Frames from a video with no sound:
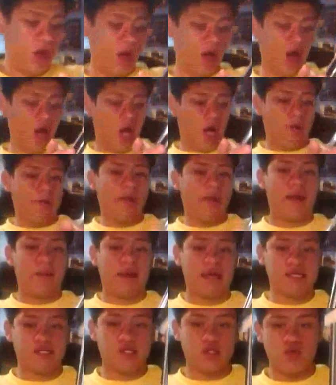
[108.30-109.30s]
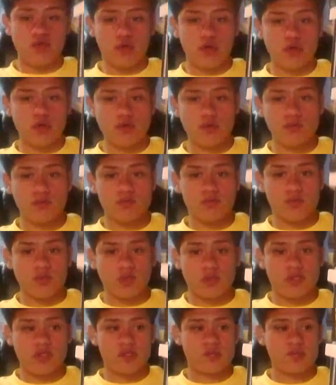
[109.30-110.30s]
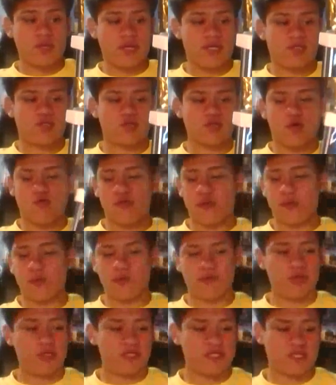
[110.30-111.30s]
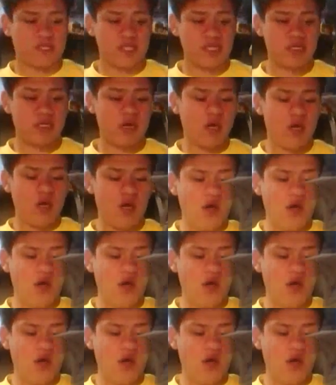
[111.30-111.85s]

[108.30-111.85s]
at my school. So here's my trophy, pretty sick.